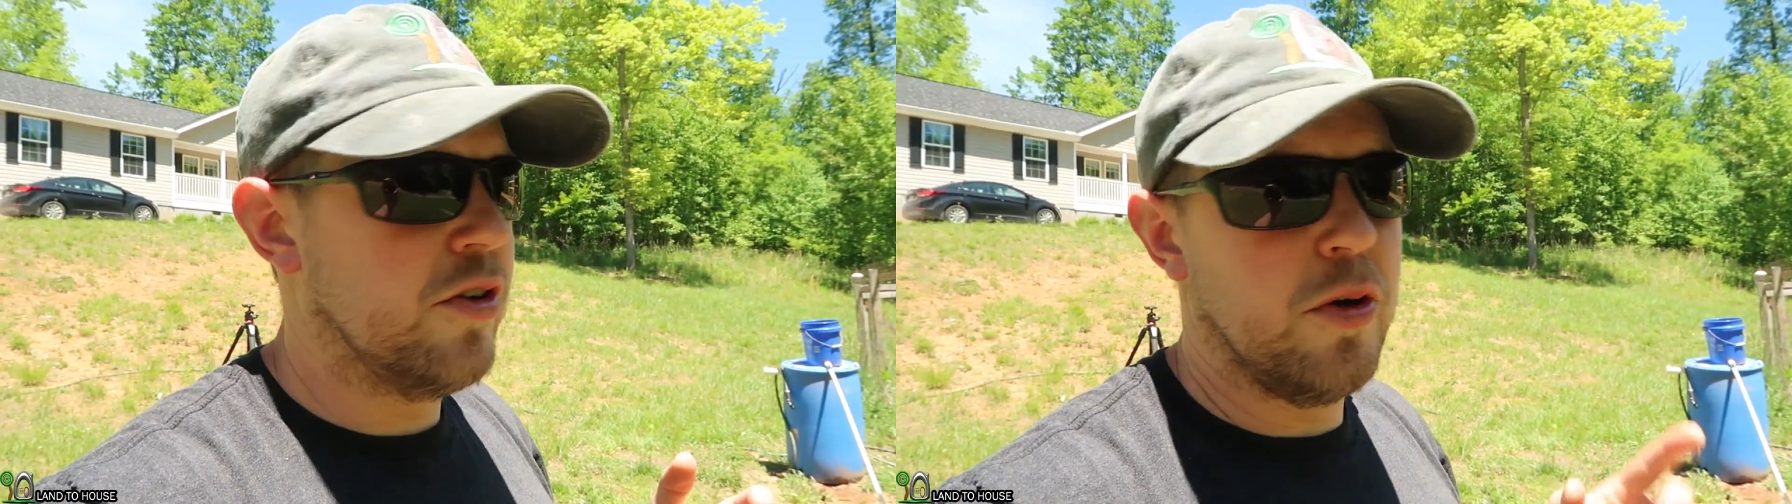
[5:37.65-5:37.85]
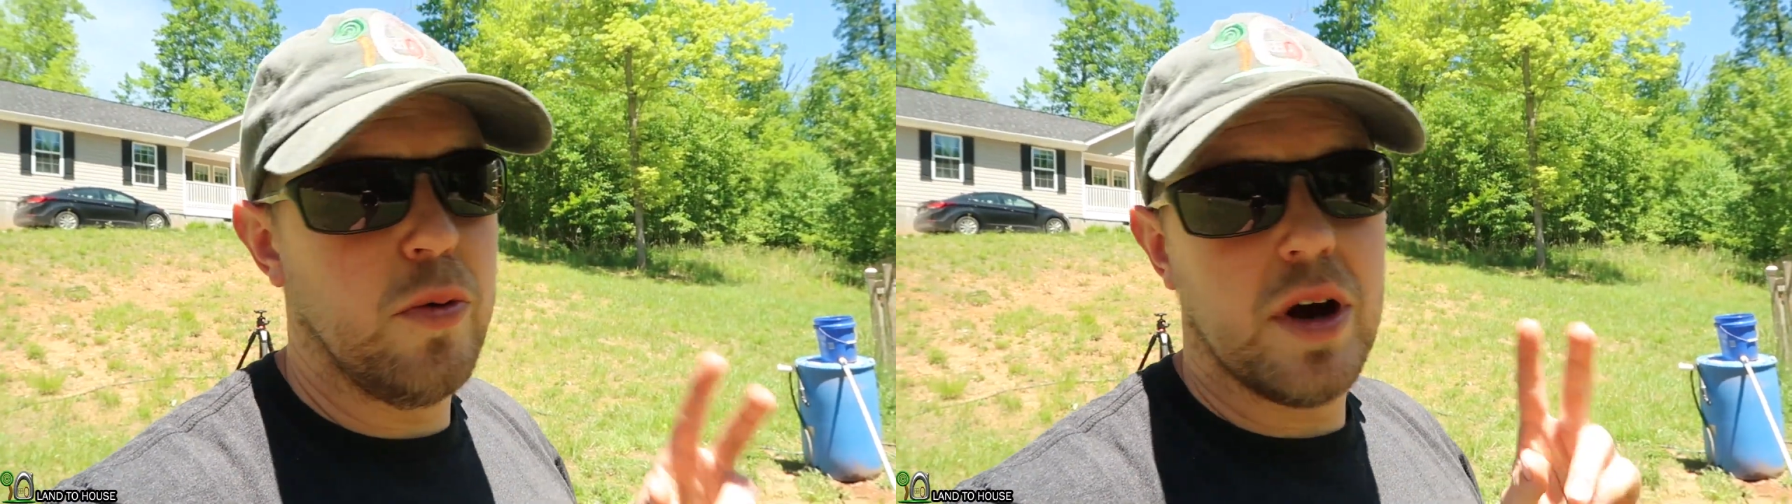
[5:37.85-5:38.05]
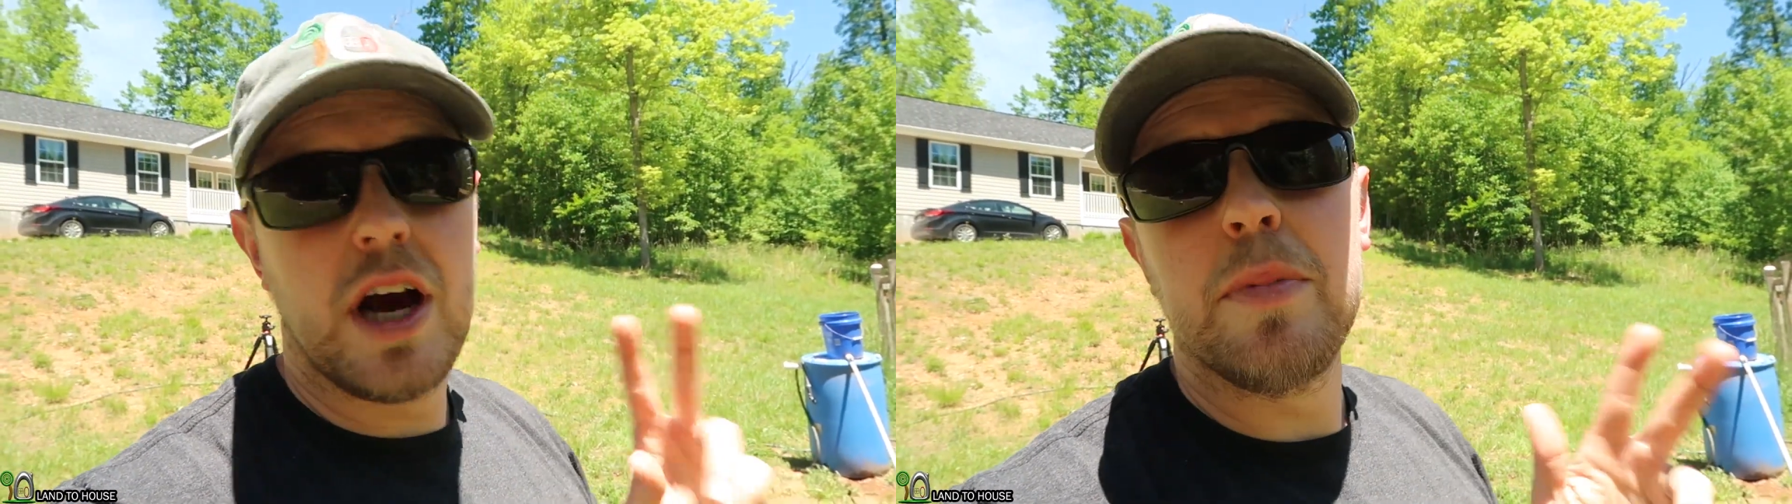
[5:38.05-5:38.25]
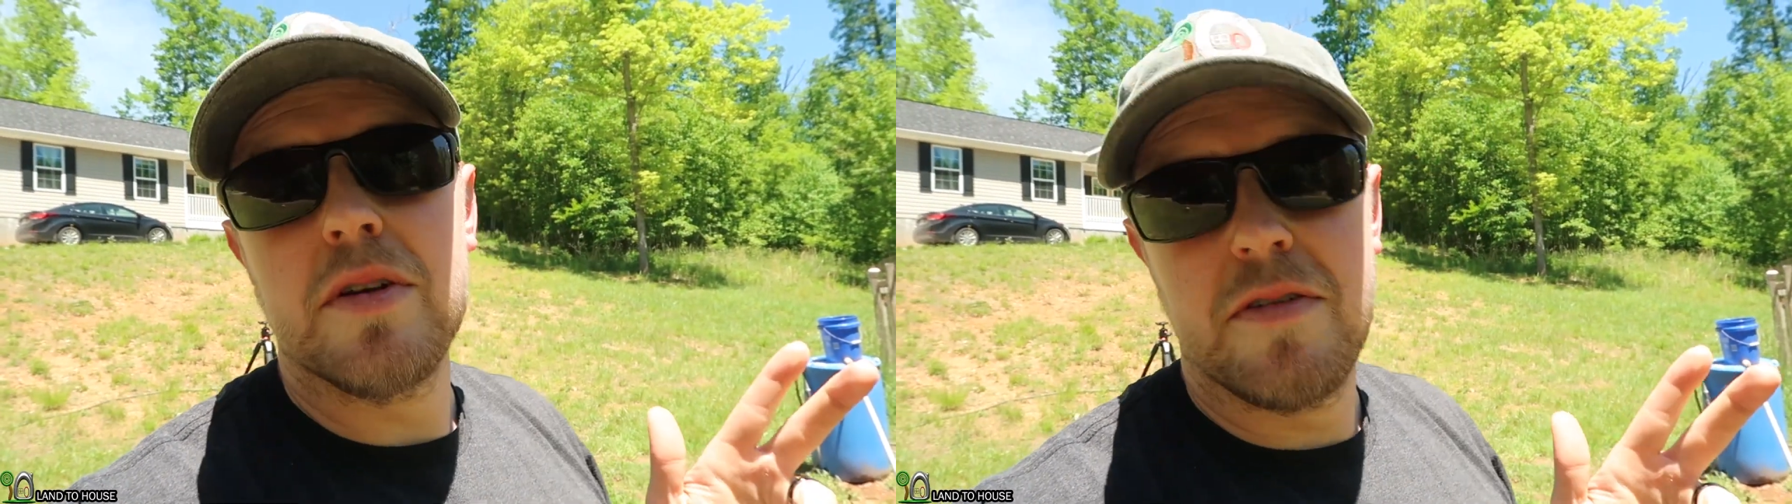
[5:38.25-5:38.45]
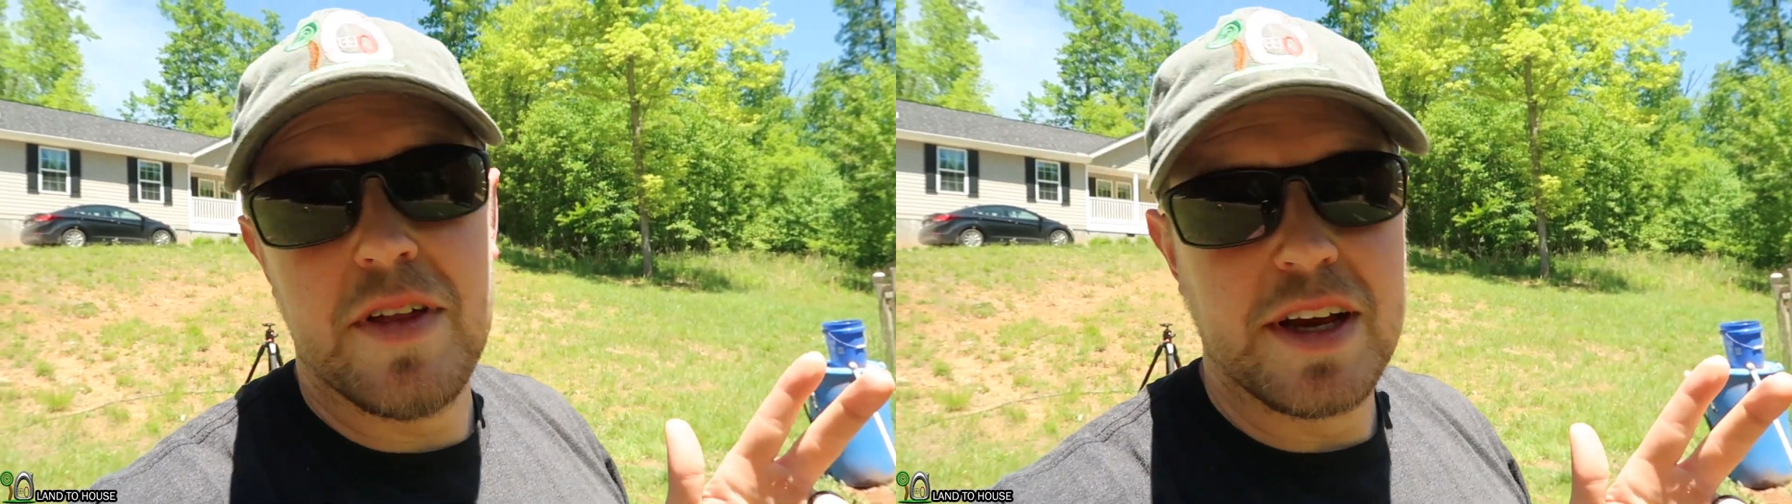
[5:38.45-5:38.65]
do a
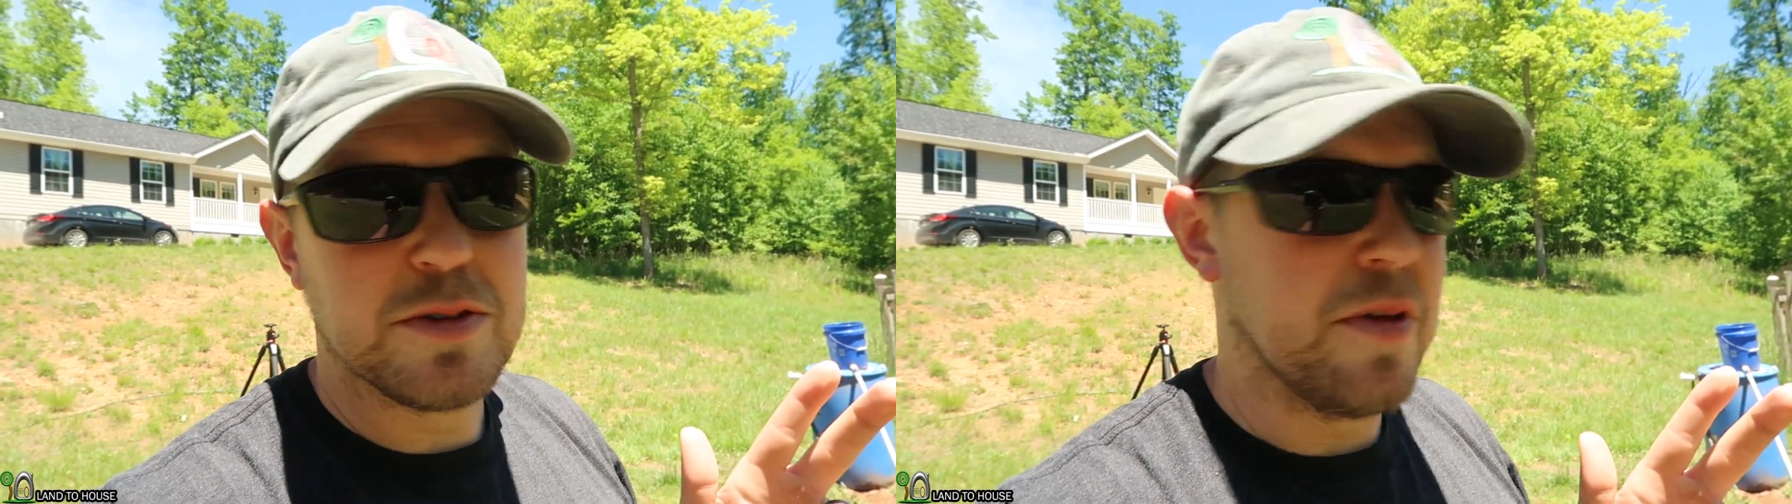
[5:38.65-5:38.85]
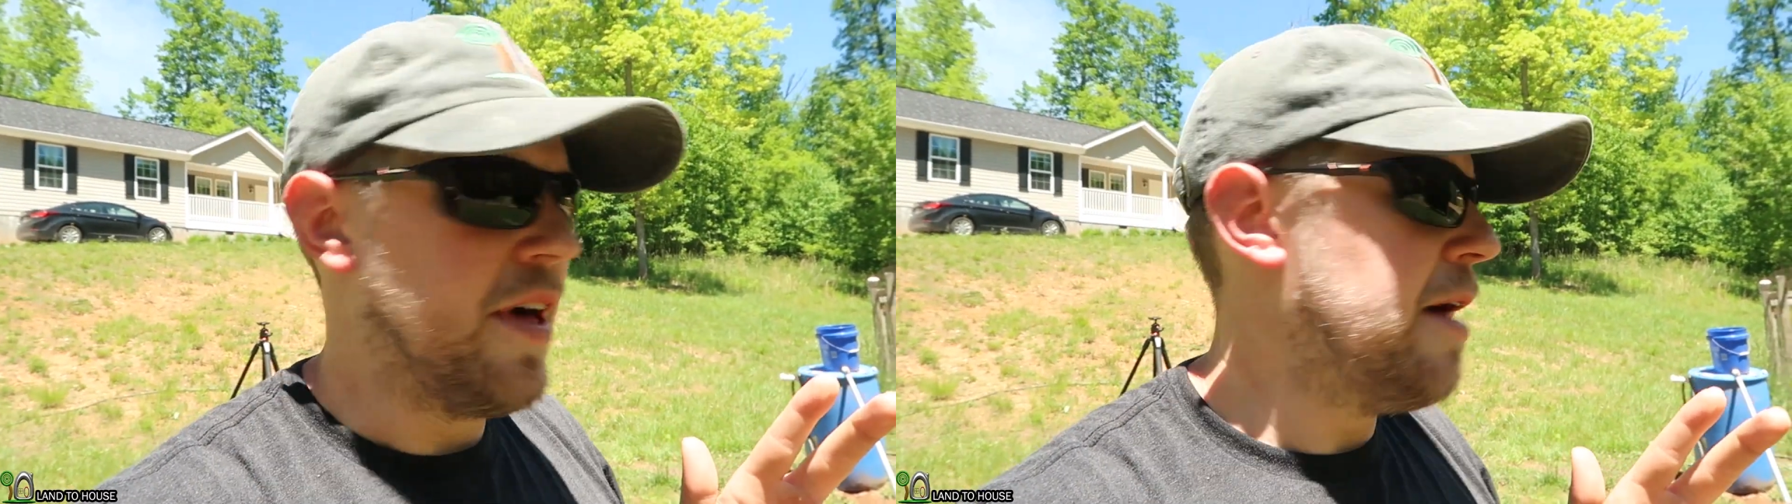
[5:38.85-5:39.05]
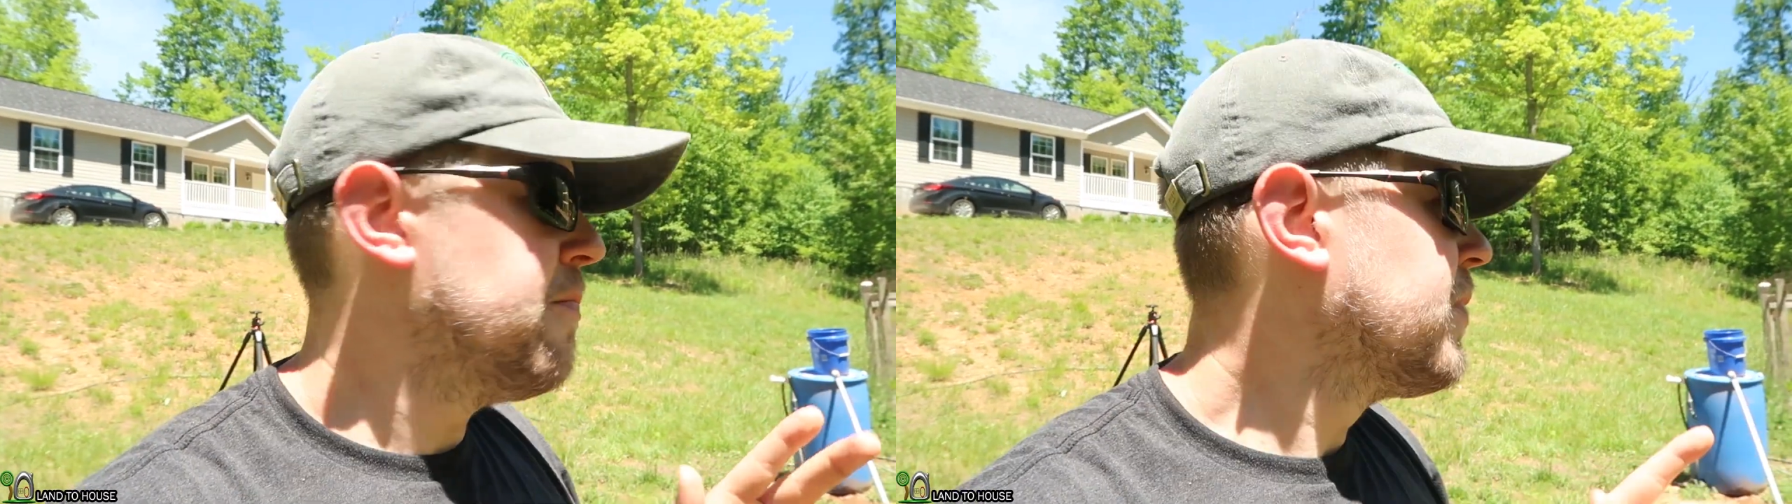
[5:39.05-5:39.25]
couple of things with that.